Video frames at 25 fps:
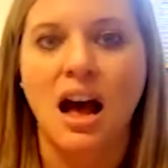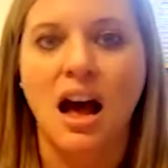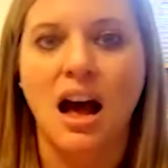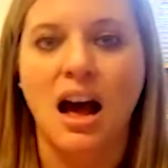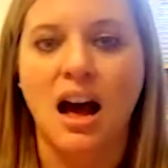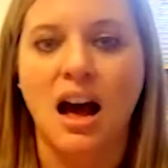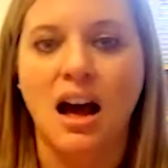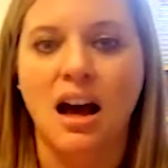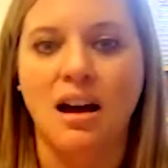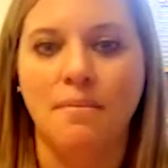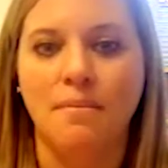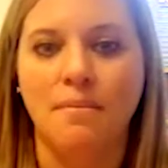
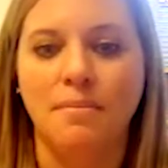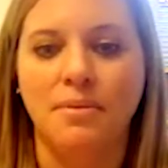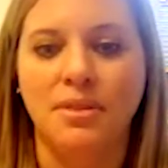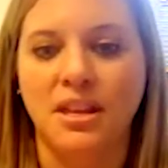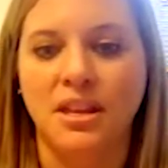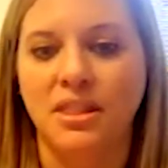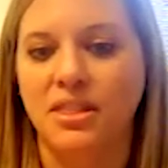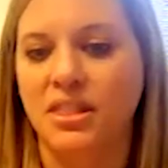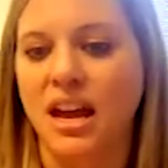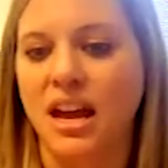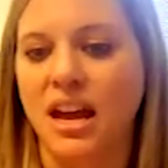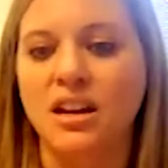
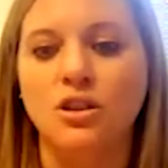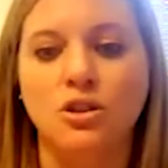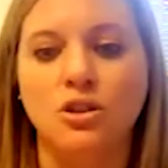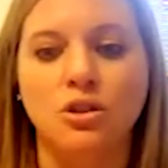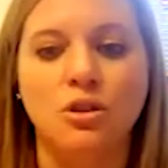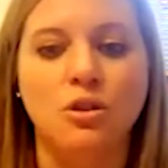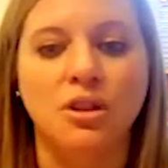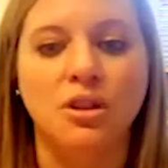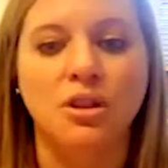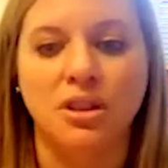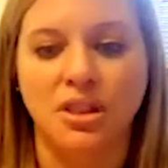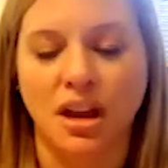That they
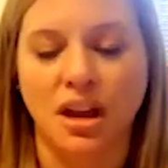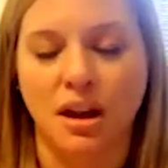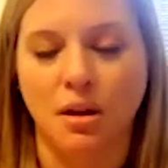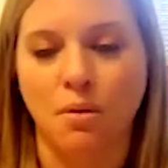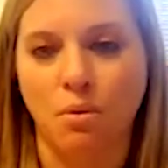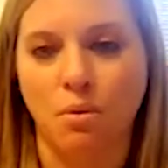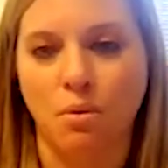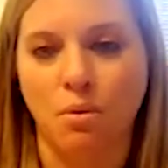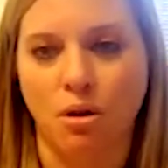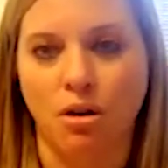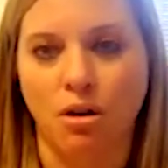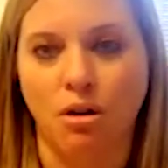knew that
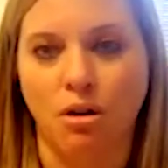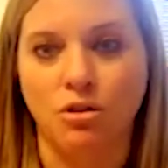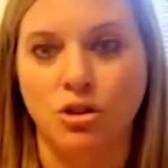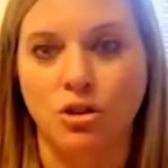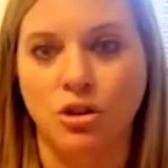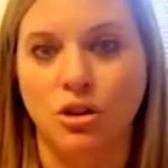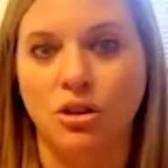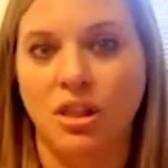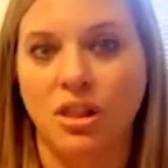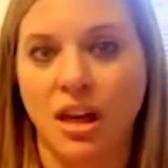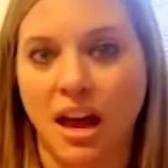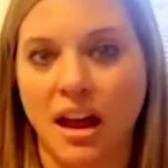
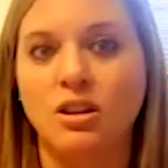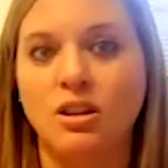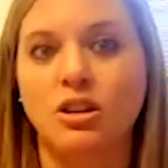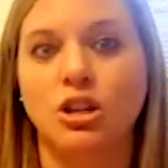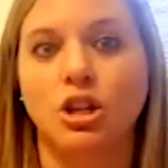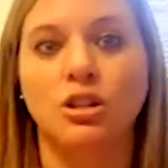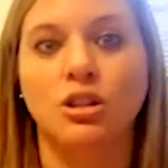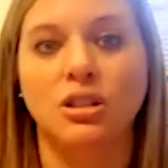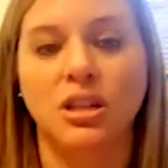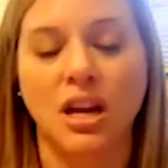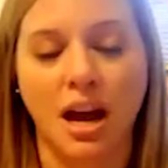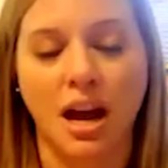they
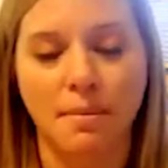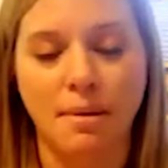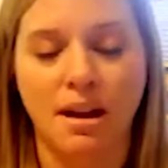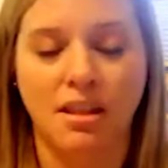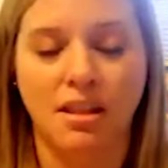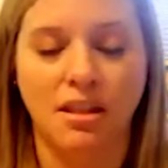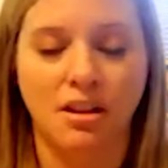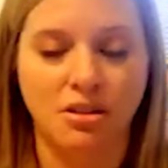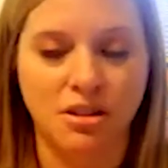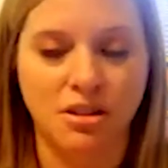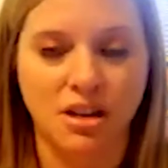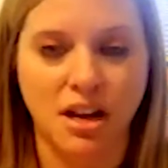took time
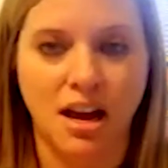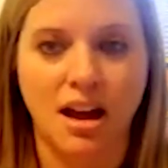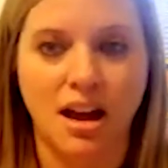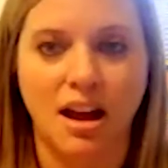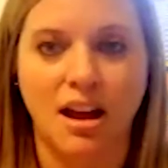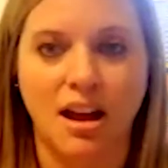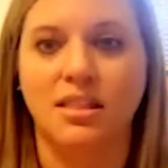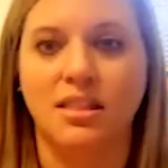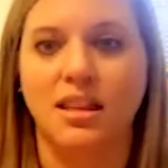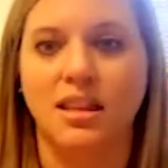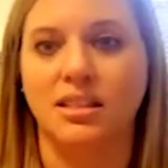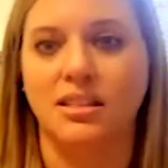out of their
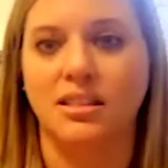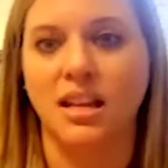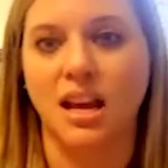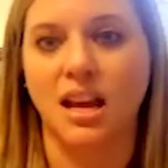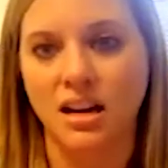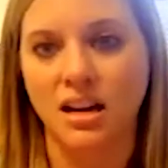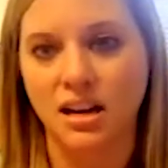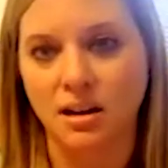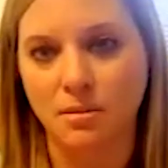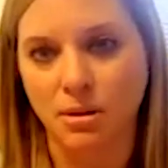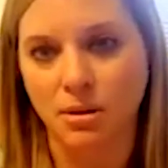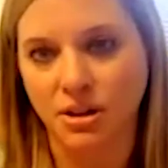day, they
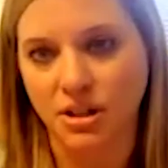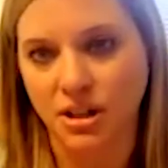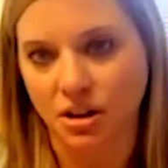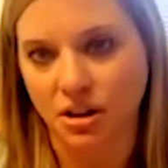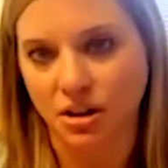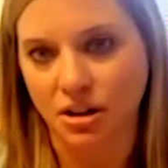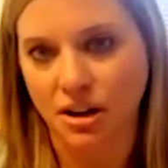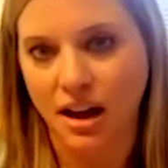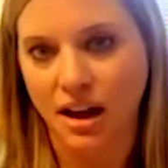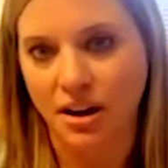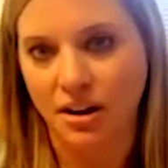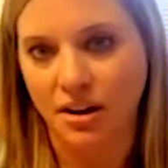sent an email to
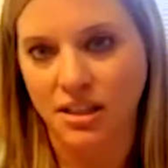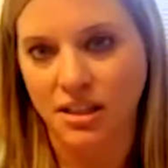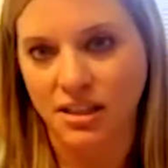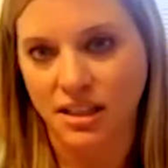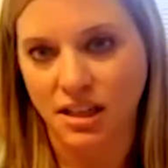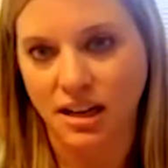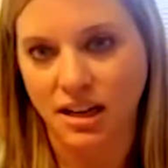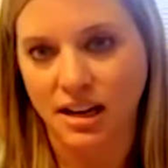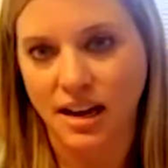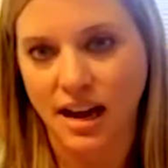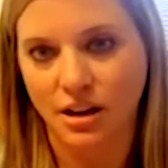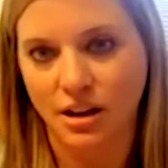their
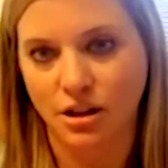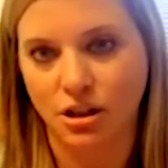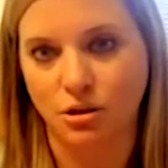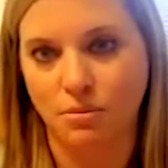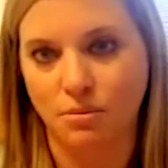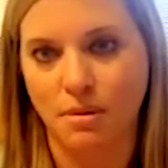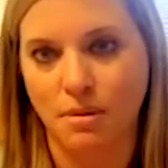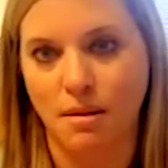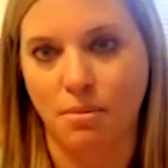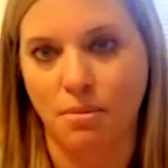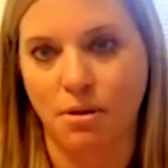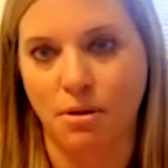city
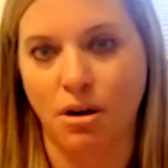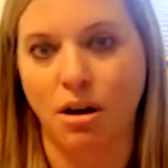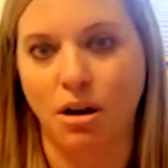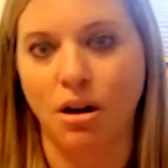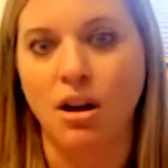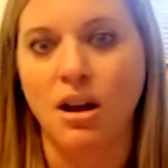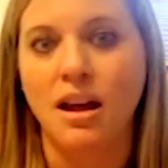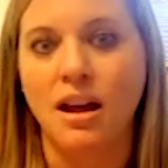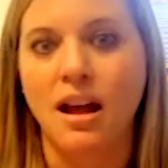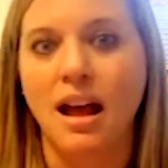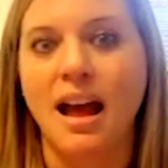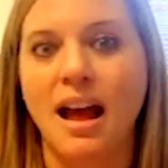council
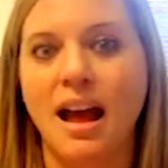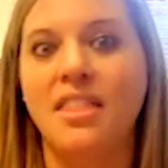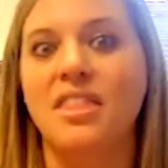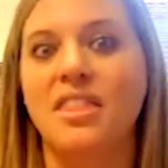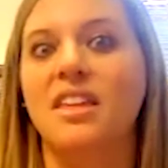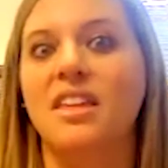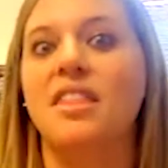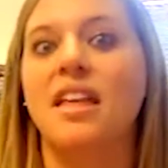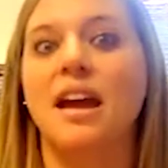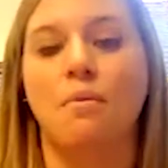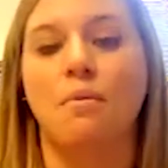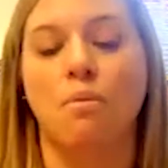member, and
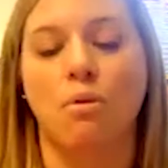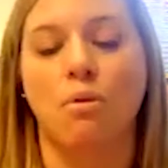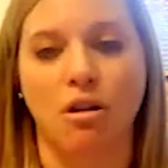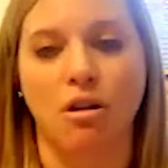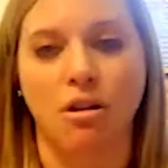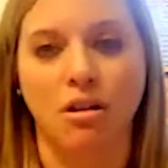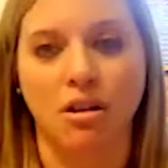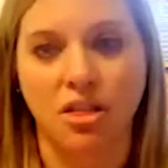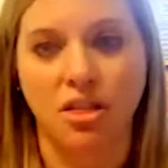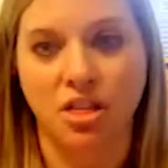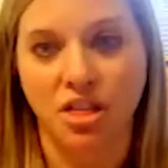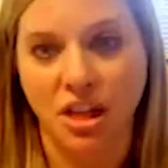then they
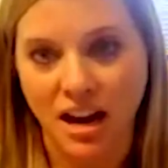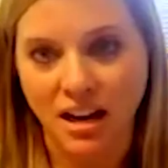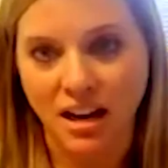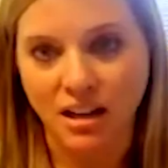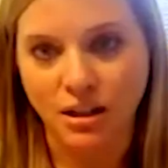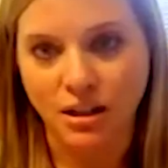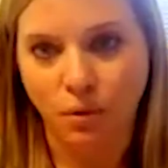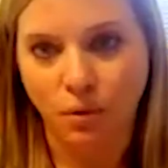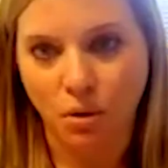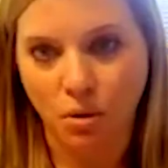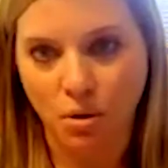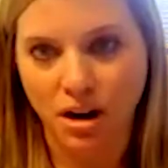were
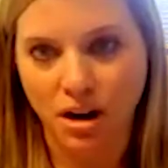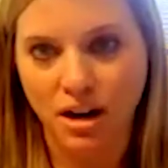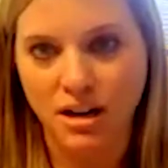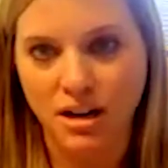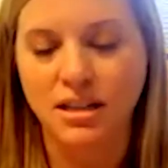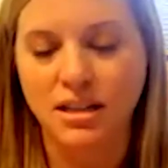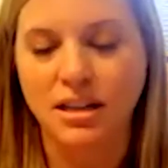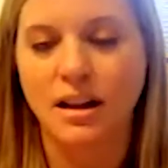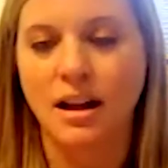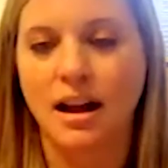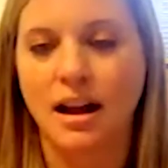thanked for it.